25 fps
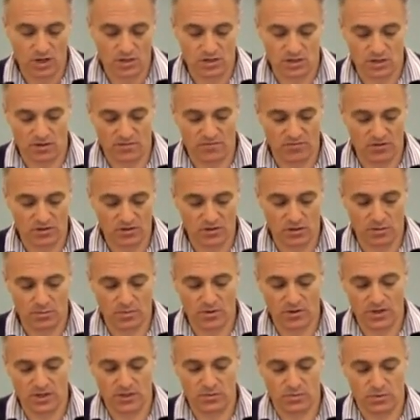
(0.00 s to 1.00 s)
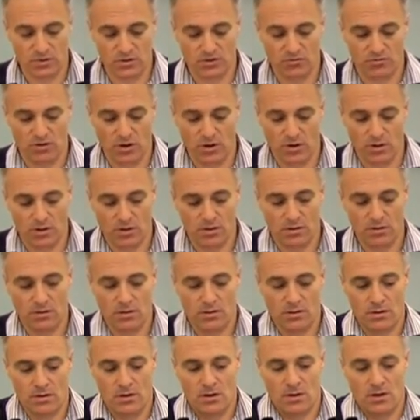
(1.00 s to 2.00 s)
So for example, this will stroke
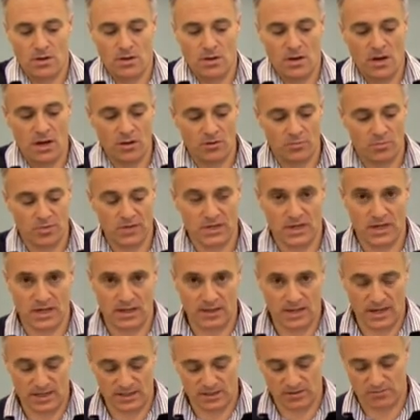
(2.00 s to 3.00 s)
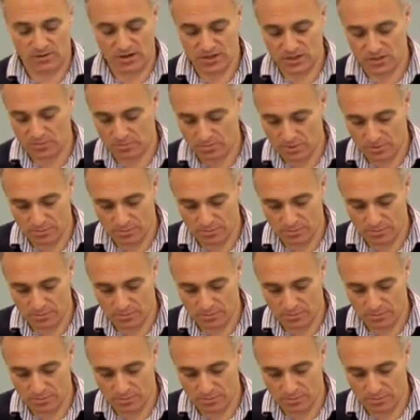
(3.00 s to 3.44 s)
100% in that direction,